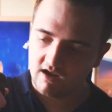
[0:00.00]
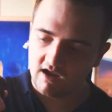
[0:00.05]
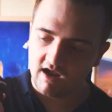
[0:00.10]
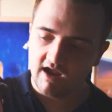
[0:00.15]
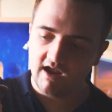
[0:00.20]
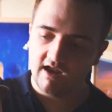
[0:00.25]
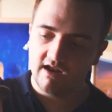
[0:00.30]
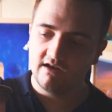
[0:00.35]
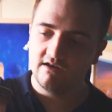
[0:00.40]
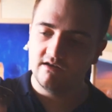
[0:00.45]

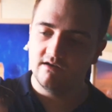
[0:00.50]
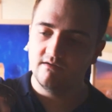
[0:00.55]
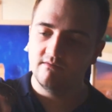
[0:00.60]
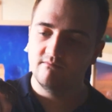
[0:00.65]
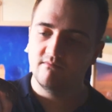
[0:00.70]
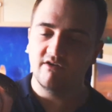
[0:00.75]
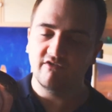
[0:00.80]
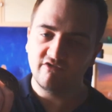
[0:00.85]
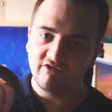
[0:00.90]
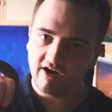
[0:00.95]
And
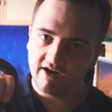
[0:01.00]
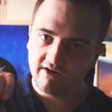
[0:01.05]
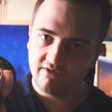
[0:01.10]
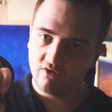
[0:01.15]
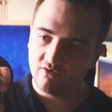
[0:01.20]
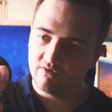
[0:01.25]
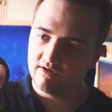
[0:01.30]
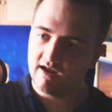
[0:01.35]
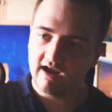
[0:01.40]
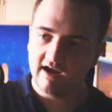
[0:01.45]
my friend
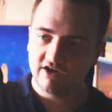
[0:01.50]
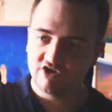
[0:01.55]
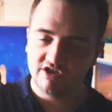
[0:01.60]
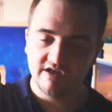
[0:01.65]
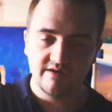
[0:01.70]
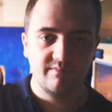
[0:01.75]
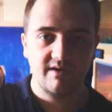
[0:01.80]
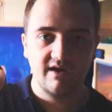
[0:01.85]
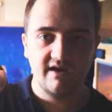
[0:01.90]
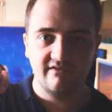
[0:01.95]
only
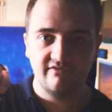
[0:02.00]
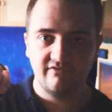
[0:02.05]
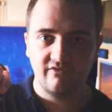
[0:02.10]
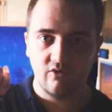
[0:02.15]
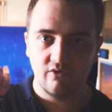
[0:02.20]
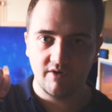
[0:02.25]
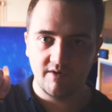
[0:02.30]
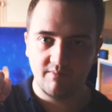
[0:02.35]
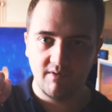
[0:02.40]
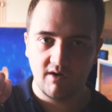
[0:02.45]
actually paid
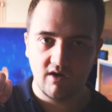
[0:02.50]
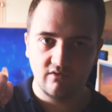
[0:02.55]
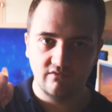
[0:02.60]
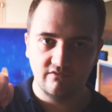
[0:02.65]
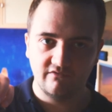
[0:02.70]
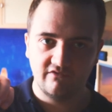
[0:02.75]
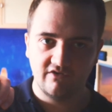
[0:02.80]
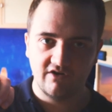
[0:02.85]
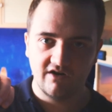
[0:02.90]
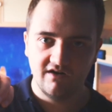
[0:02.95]

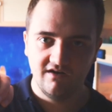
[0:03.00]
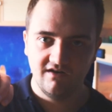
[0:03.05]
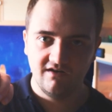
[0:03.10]
£40 for it.